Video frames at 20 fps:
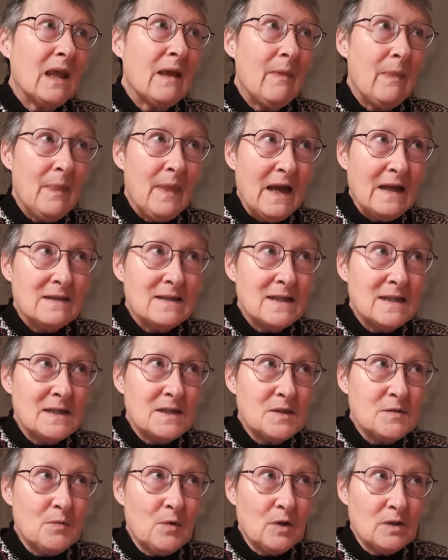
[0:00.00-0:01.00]
That
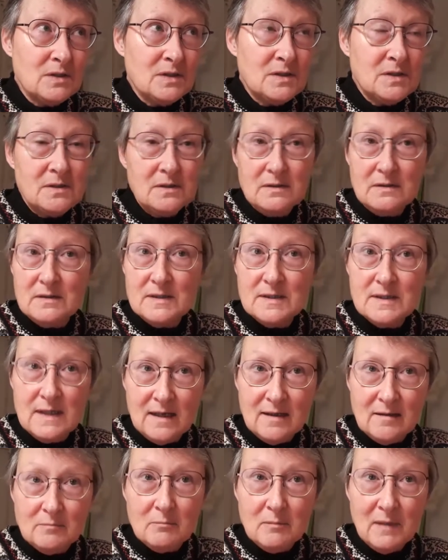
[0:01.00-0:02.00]
is what
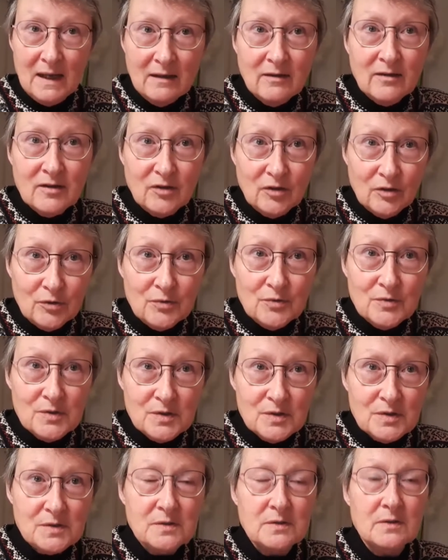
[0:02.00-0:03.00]
St.
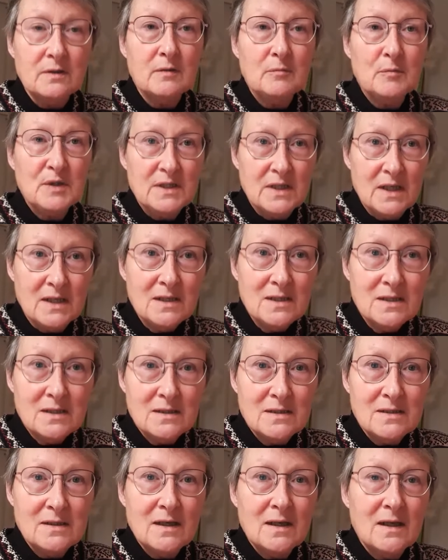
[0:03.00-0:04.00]
Matthew's, the
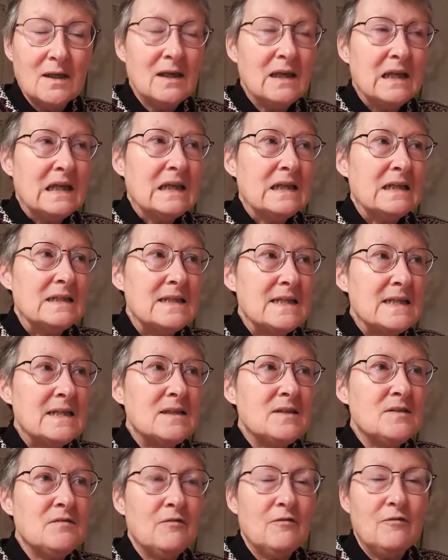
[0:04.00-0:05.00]
Matthijs, did
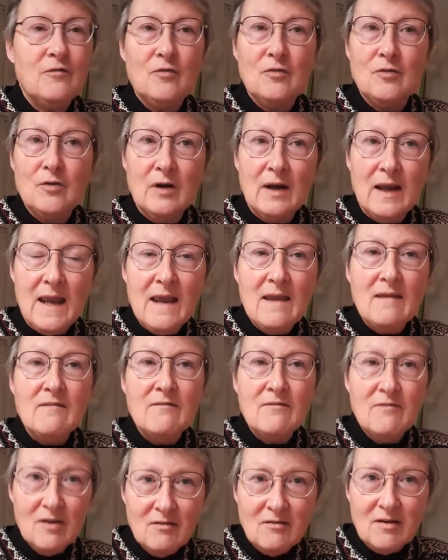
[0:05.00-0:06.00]
for a
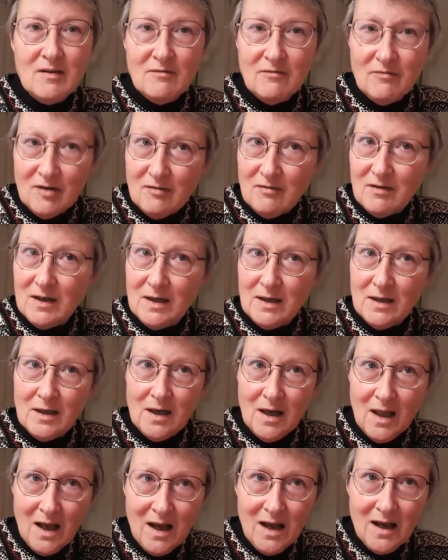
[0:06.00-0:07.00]
very, very
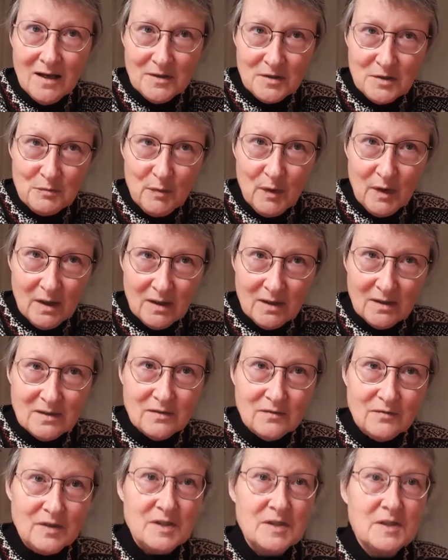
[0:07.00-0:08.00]
large part
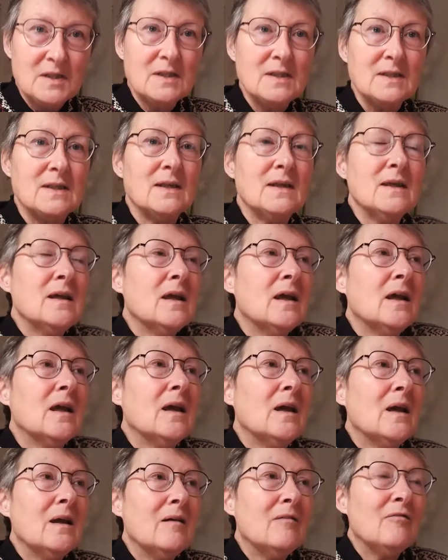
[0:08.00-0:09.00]
of the city
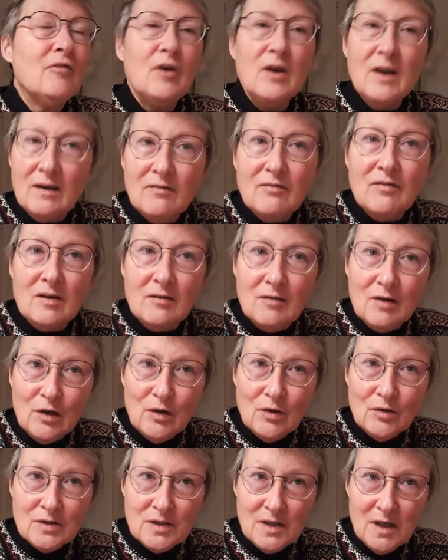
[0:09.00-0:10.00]
for a very
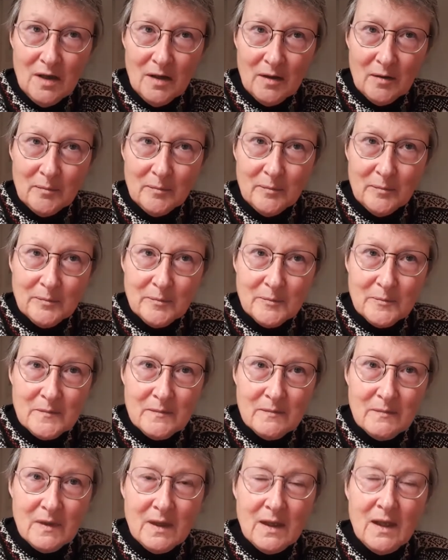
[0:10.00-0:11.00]
long time.
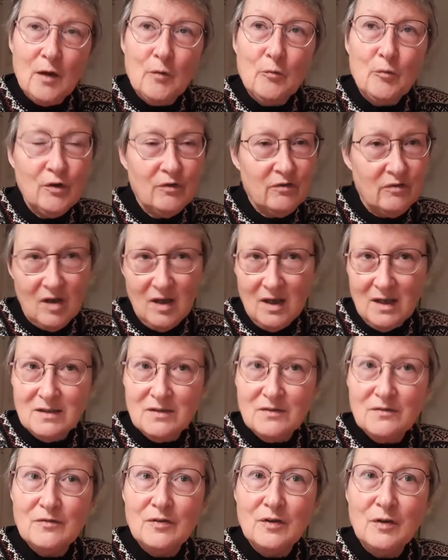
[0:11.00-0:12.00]
Provide
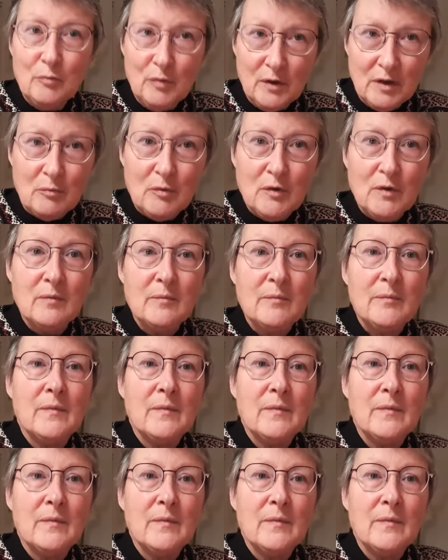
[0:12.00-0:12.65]
for the people.